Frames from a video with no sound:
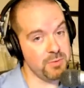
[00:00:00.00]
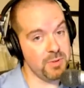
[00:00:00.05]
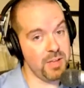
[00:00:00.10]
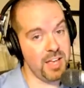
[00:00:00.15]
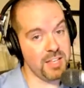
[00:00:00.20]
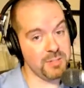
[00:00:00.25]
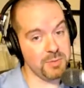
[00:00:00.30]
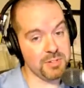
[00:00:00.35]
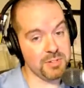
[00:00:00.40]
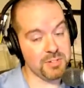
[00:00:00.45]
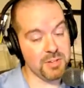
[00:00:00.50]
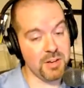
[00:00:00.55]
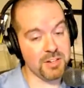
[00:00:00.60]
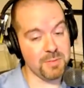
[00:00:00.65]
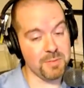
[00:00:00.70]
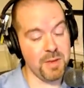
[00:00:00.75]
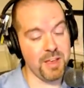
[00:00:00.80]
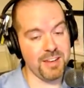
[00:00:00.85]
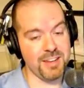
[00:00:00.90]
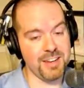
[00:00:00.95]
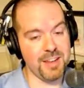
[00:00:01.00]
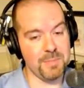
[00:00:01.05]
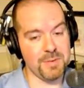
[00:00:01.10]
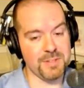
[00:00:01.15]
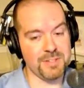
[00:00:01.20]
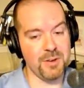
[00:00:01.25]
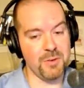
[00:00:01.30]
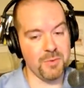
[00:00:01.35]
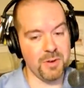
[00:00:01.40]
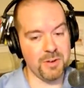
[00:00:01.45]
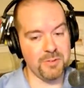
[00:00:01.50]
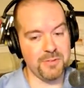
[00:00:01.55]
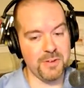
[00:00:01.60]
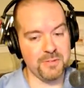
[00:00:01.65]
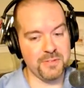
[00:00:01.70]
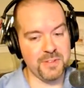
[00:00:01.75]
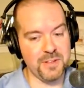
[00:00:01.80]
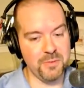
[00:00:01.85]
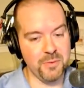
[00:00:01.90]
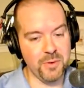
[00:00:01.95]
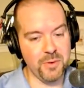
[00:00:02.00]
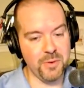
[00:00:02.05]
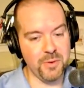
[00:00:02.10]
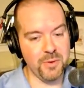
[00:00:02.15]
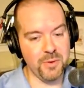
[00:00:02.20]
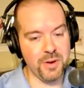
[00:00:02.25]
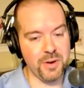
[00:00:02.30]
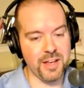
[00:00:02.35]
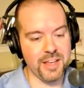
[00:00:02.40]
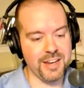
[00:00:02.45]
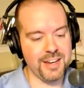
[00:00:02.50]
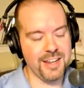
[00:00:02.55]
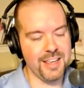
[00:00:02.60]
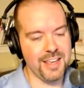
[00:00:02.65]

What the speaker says: as we talked about in episode 151,